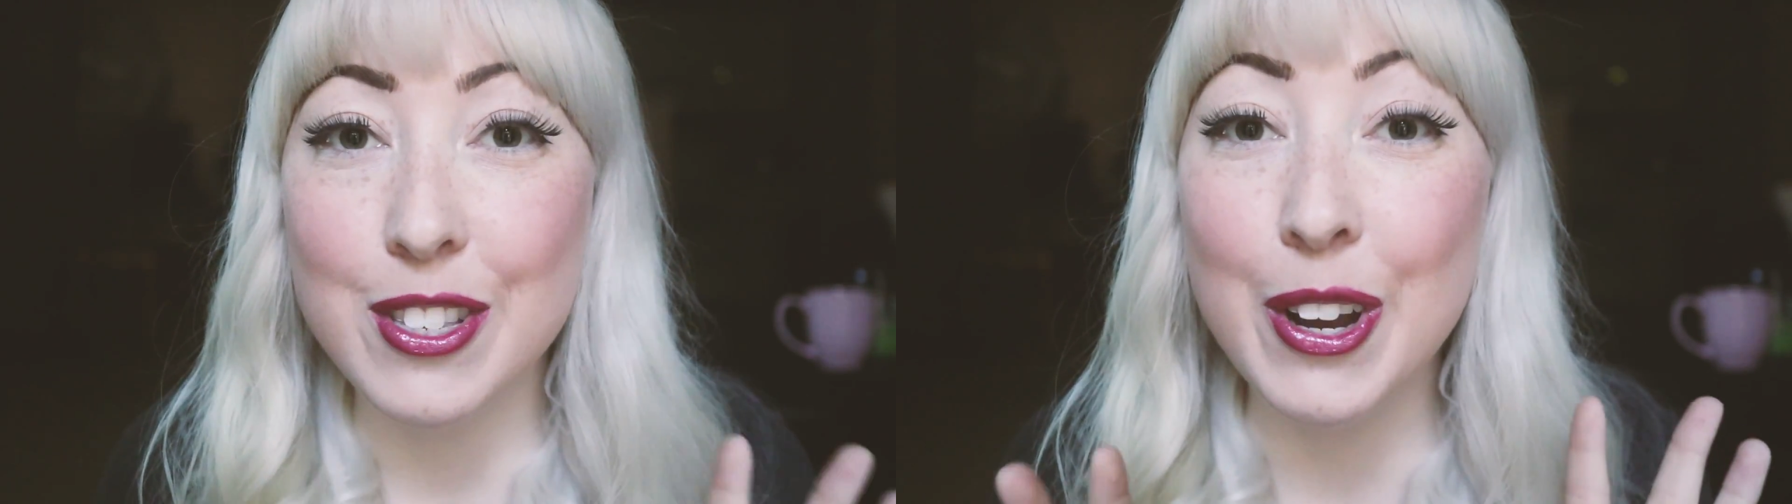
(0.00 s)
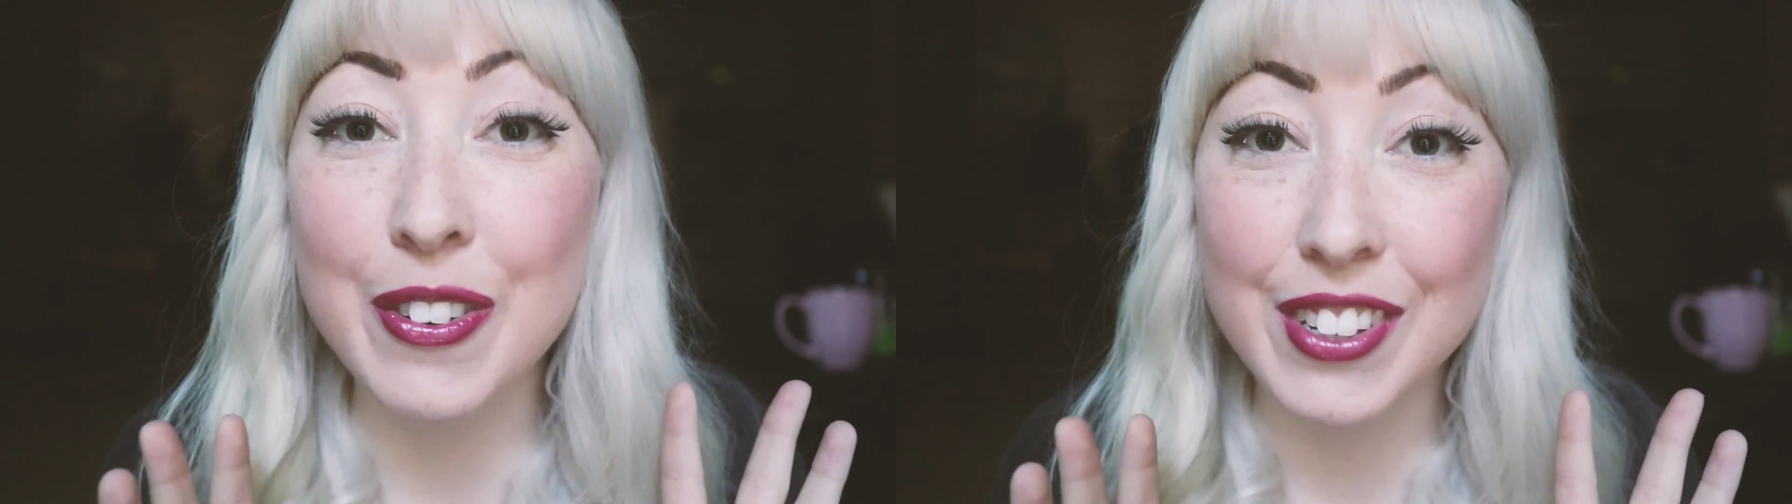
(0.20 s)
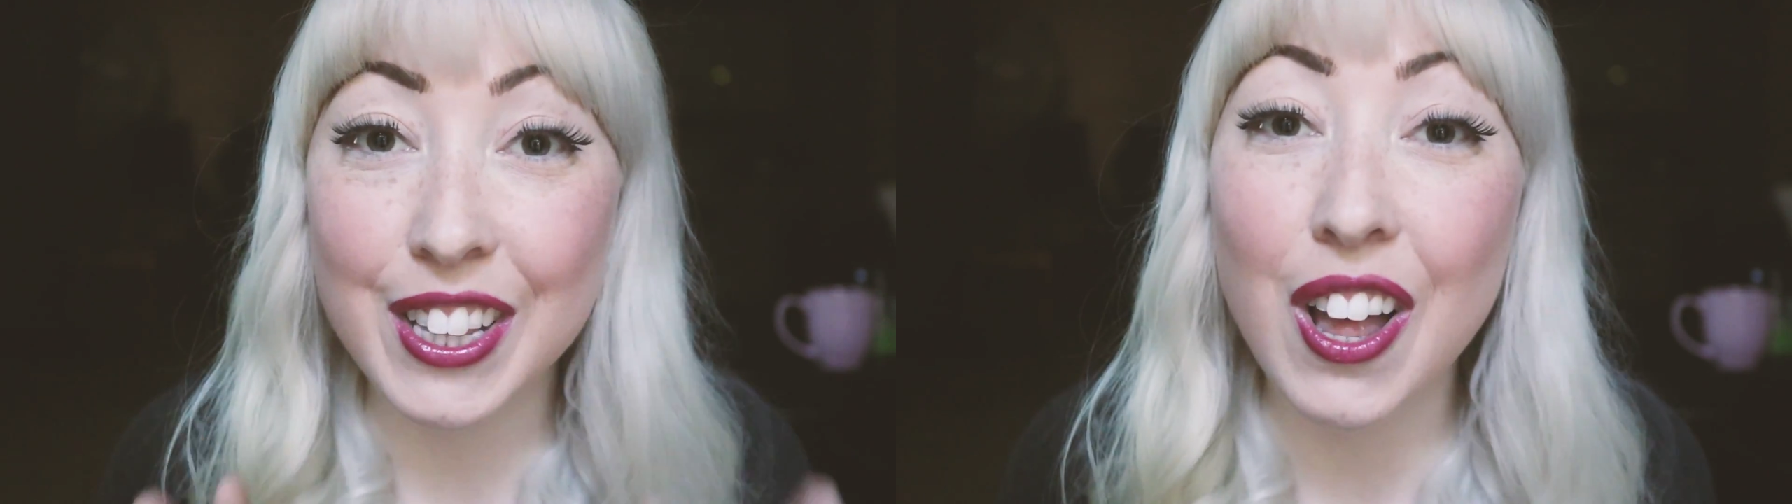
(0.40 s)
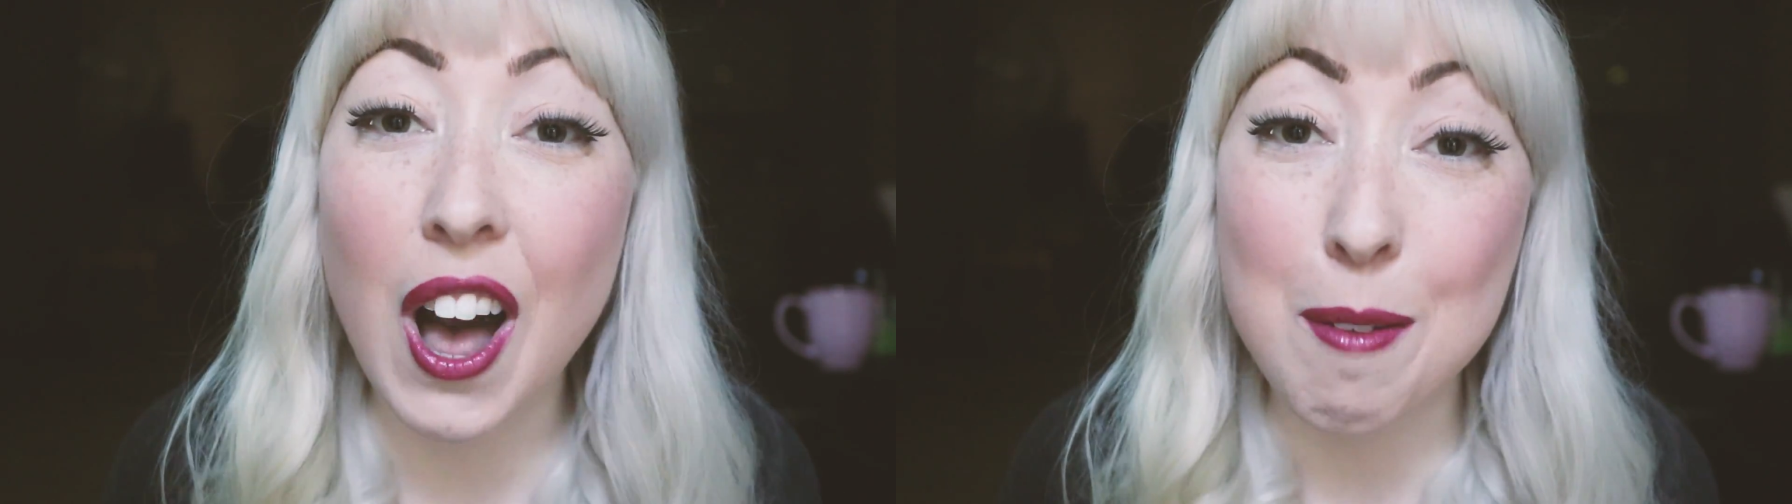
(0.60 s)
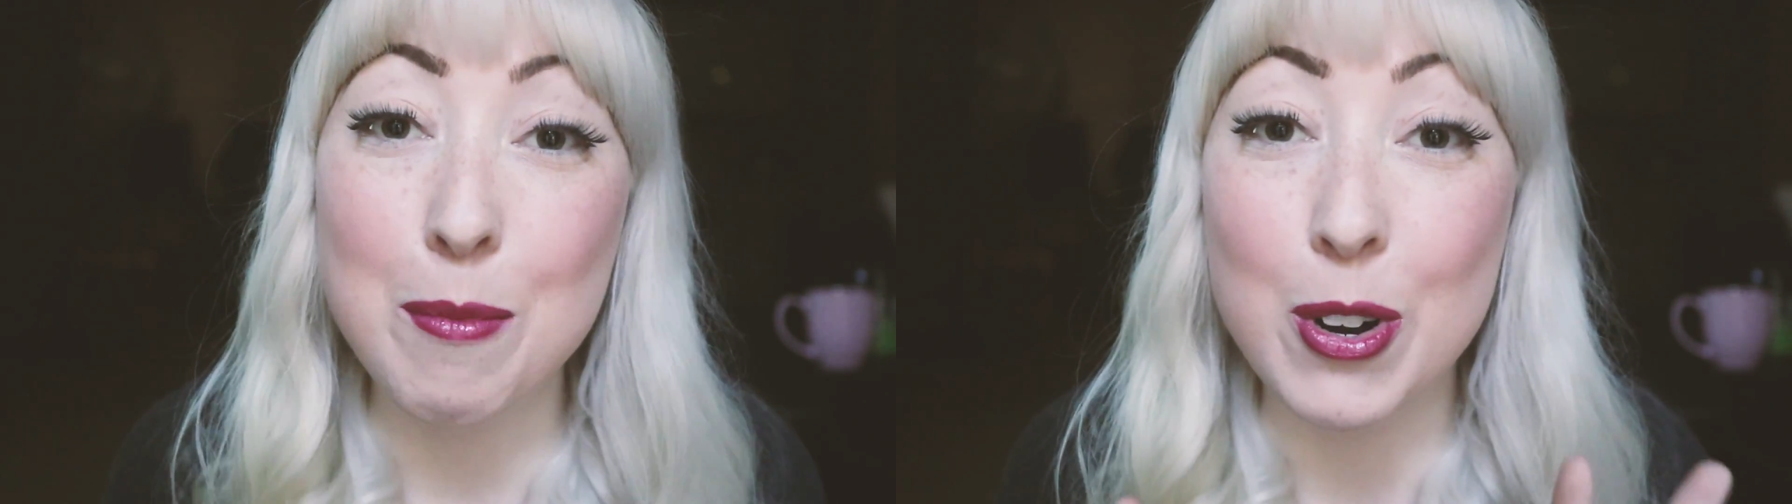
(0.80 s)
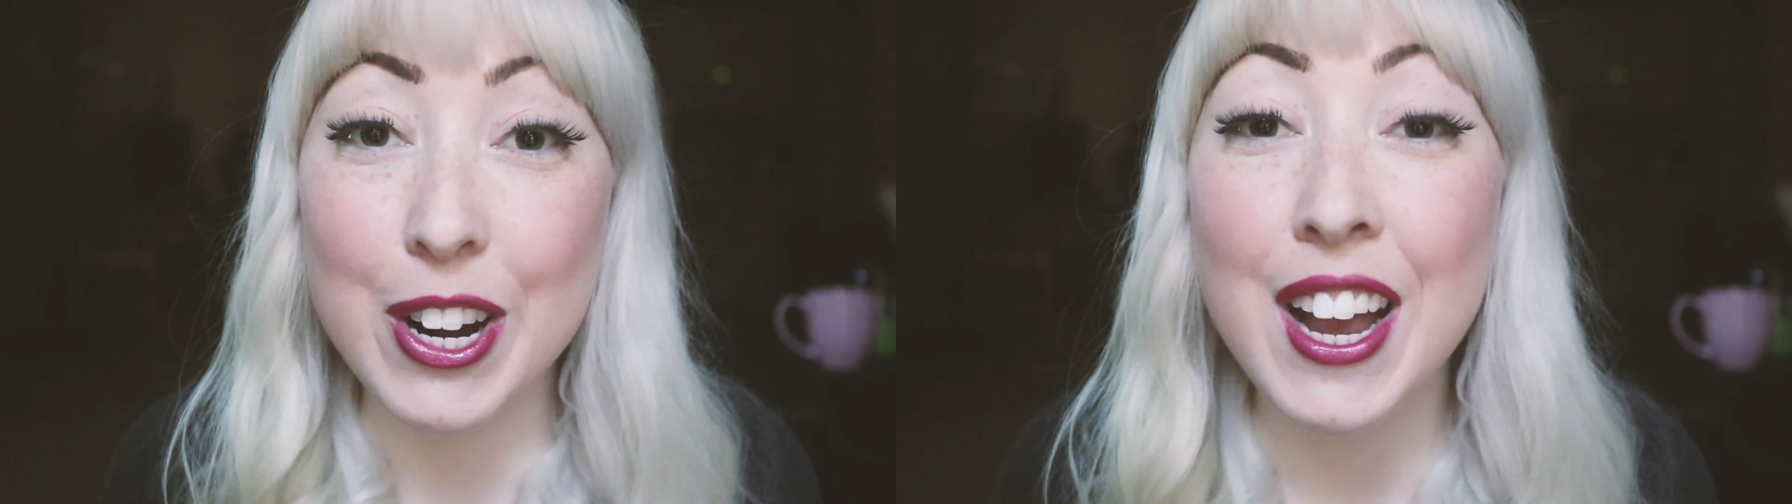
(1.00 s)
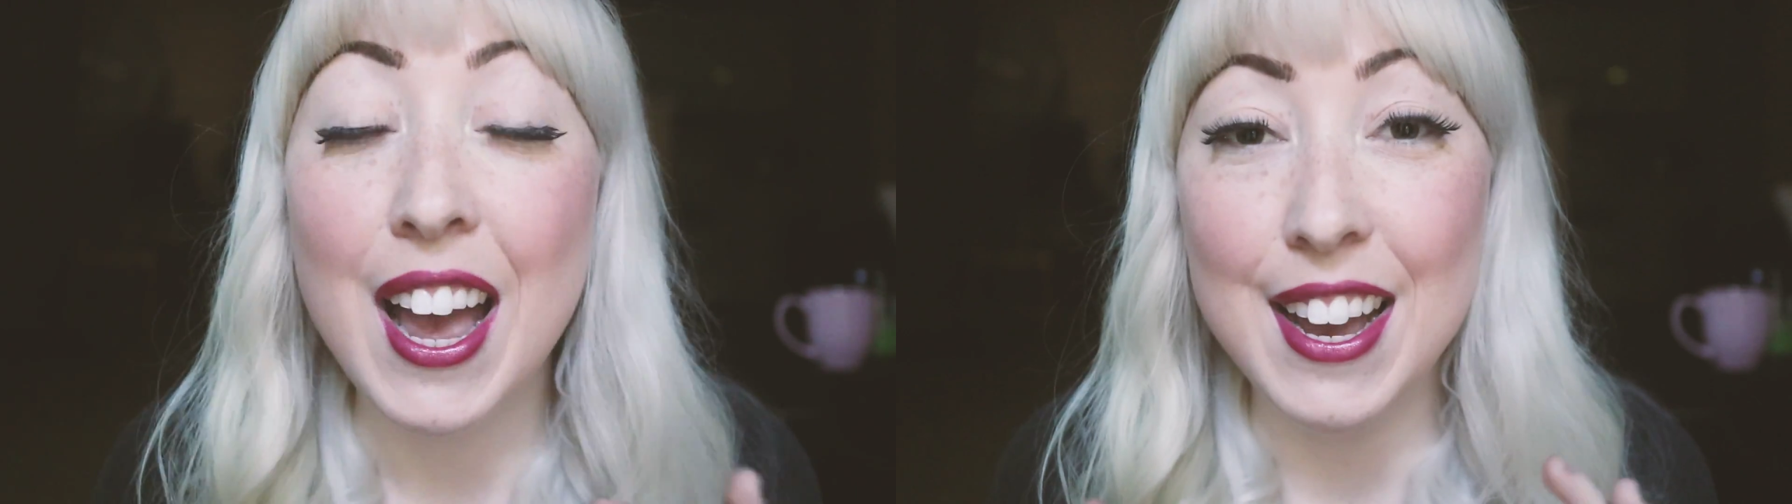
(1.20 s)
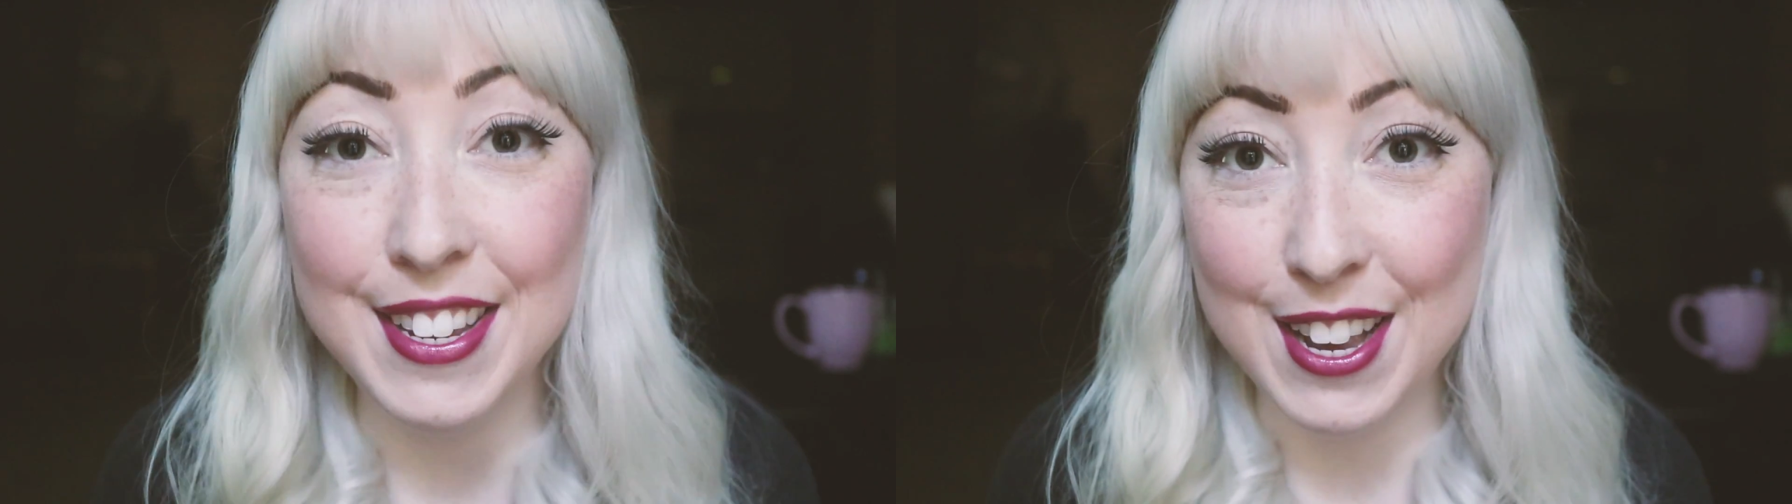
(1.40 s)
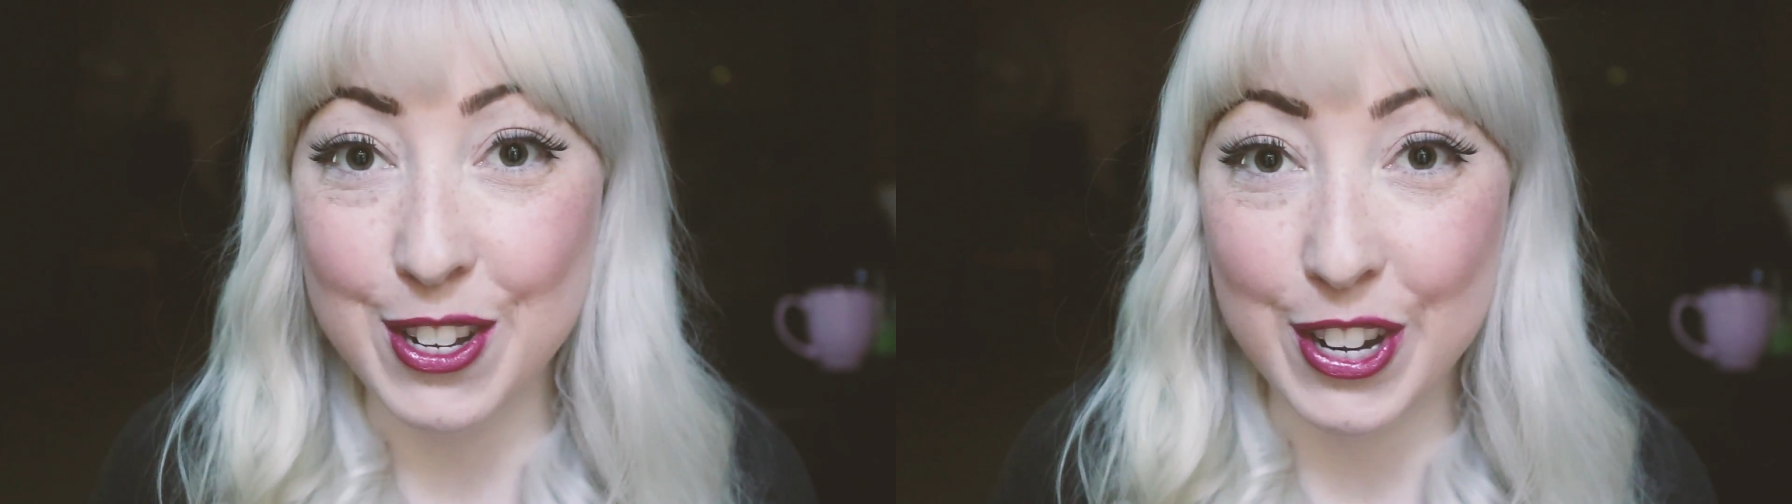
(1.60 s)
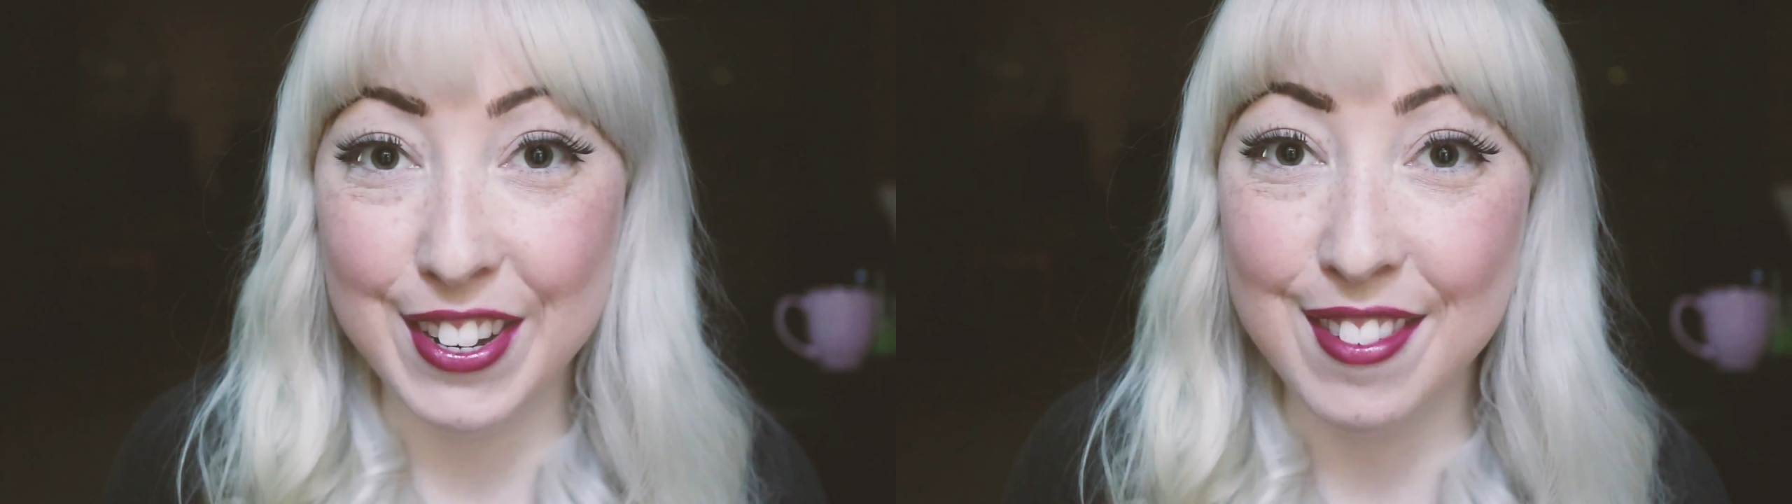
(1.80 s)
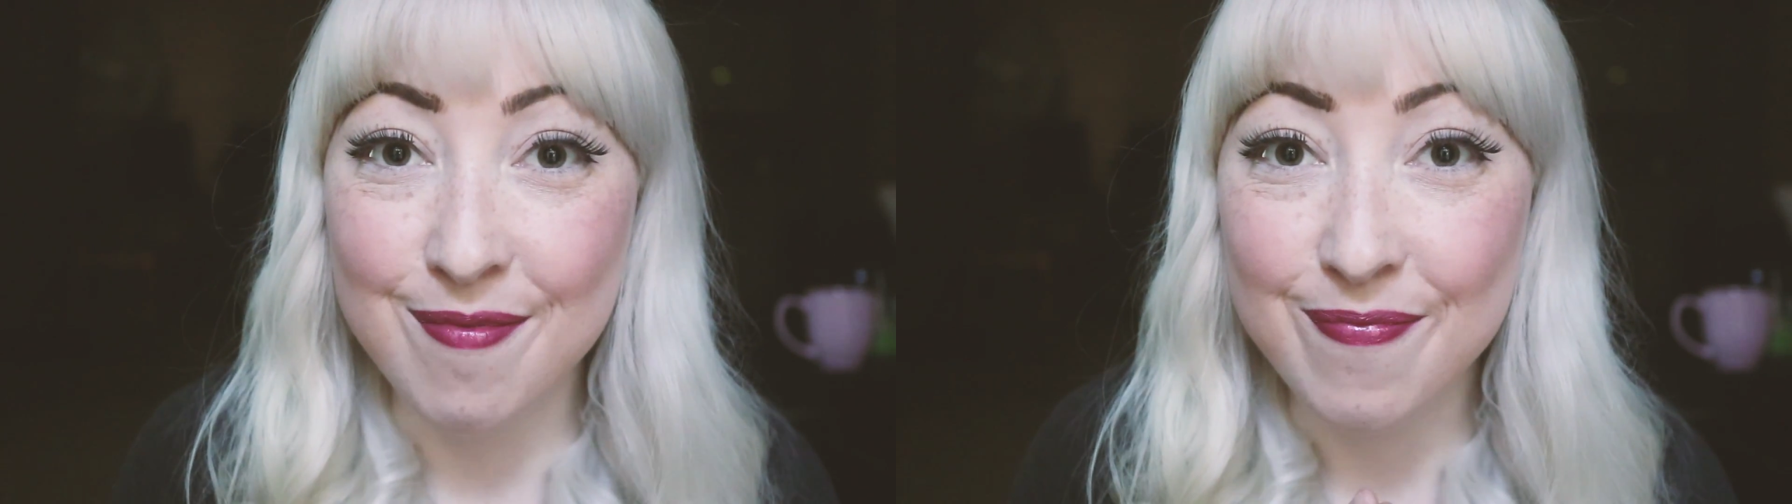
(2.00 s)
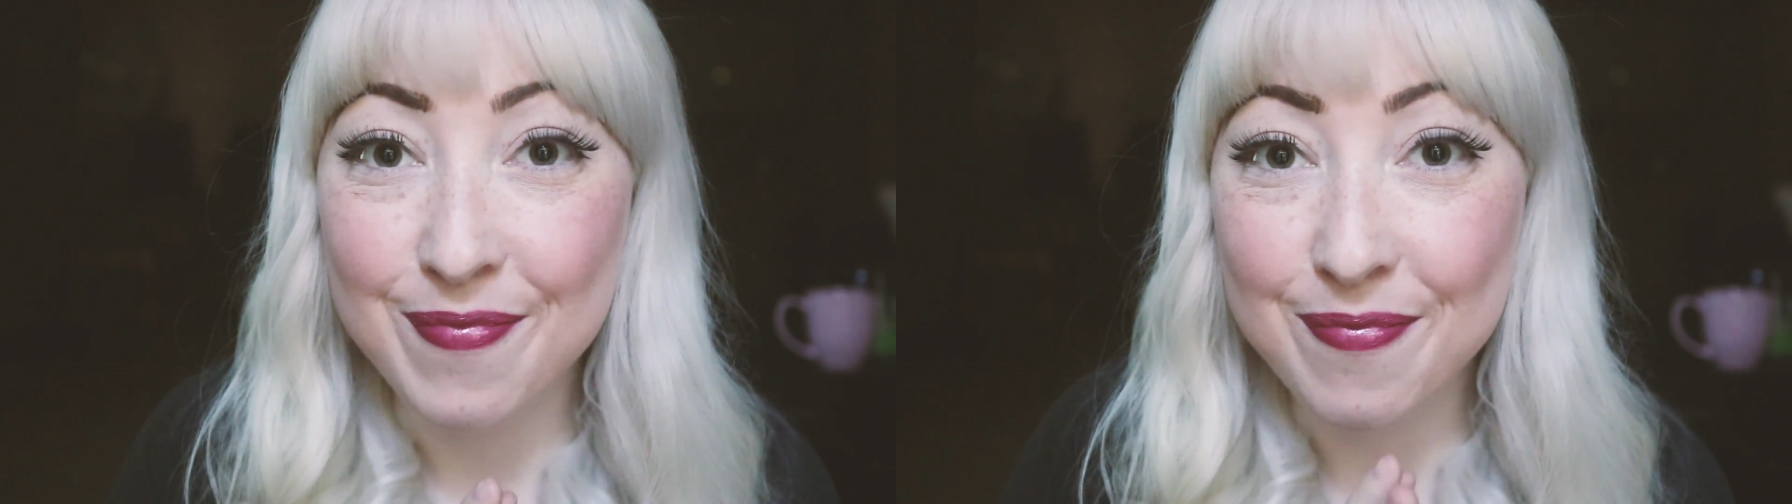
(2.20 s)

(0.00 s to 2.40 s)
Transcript: deserve a lot more attention.